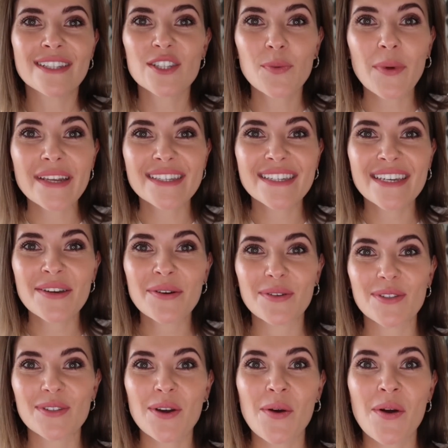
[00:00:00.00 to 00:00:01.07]
sweaty or
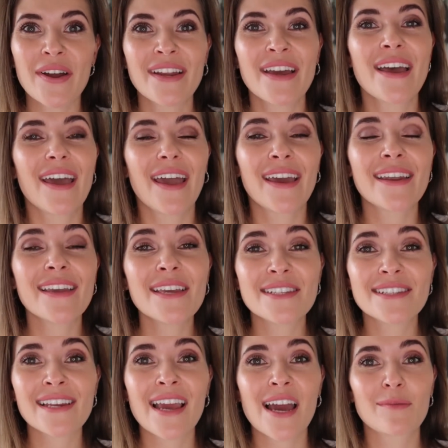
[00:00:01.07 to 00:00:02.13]
so on, it
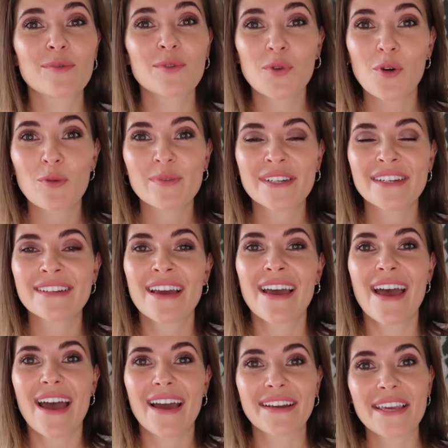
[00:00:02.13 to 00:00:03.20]
easily absorbs it
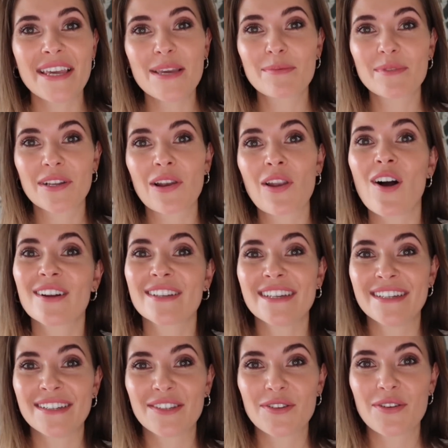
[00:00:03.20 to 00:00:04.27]
and keeps it locked
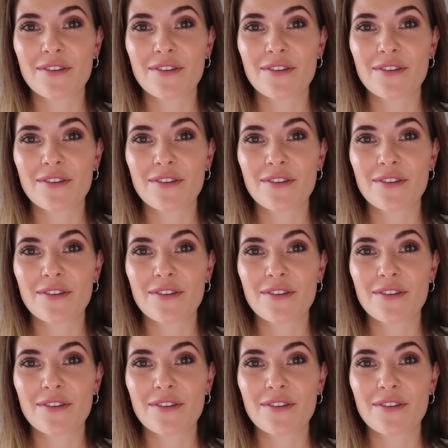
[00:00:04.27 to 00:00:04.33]
into